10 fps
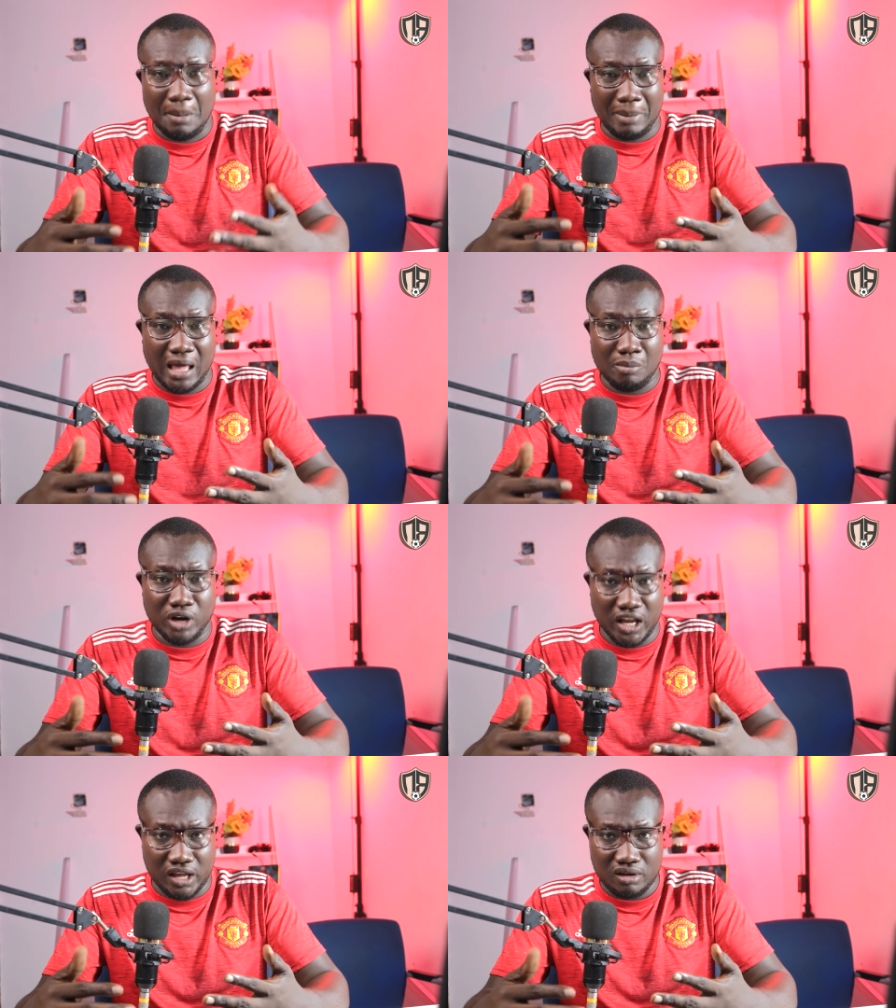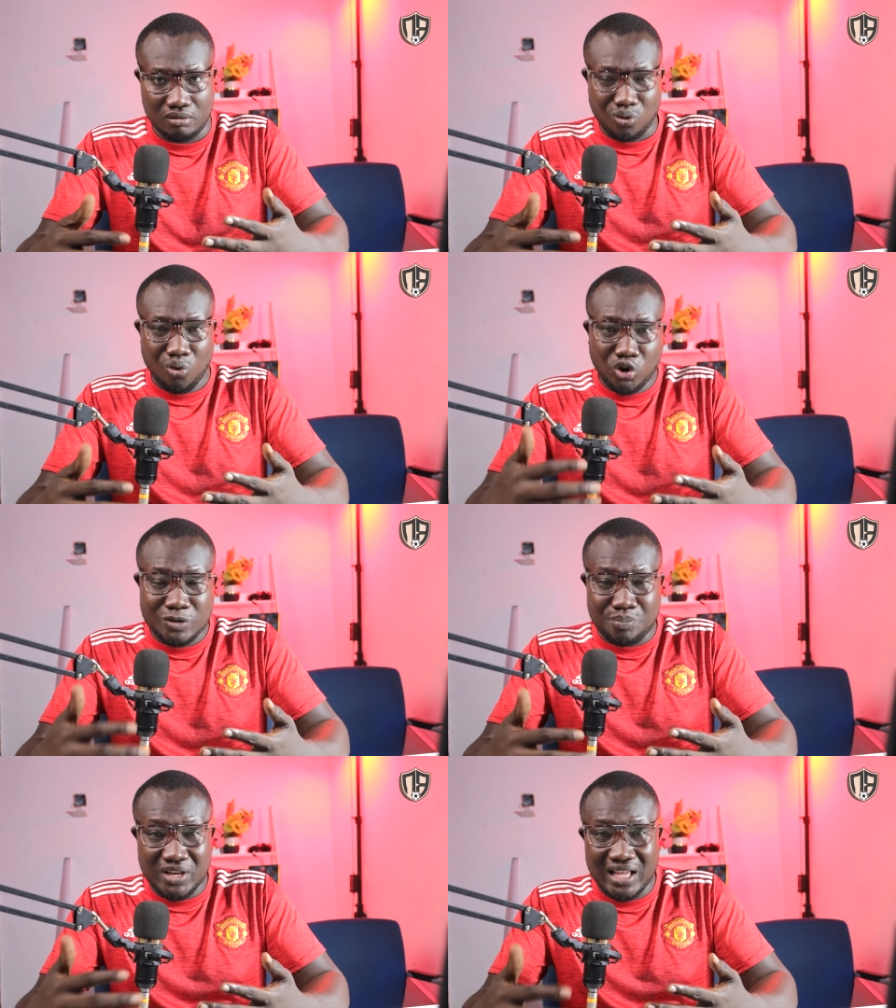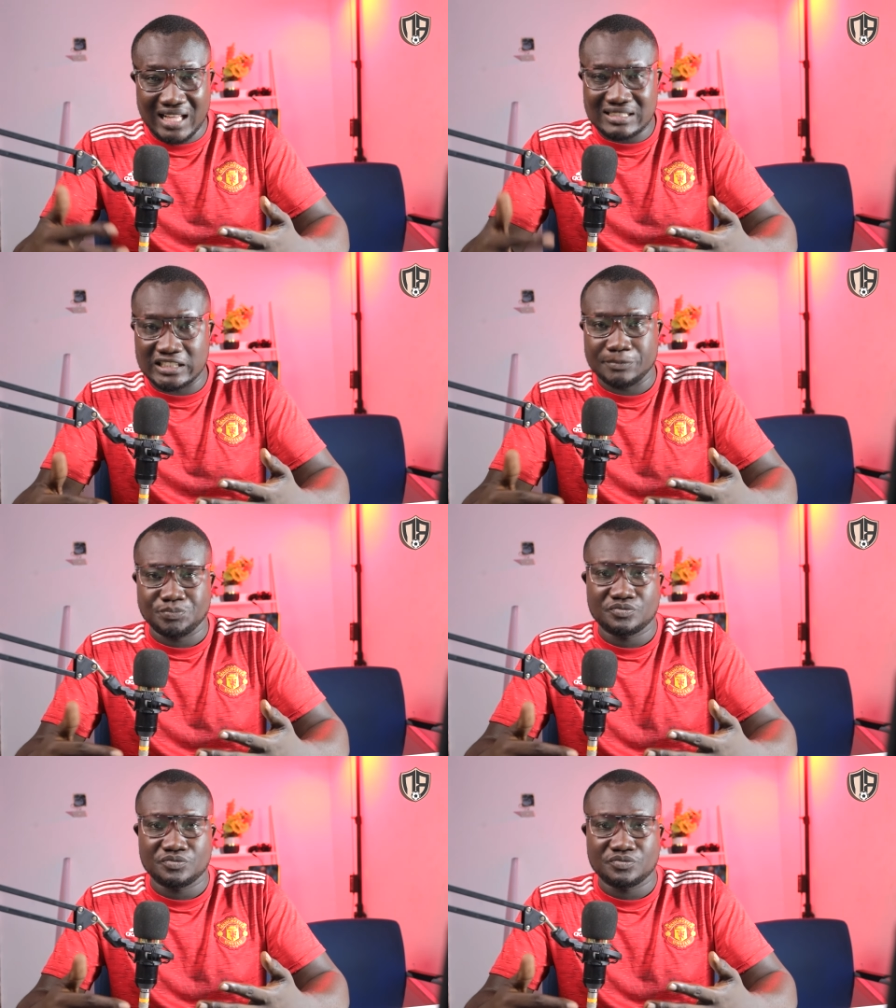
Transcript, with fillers: Bayern Munich, coach P S G,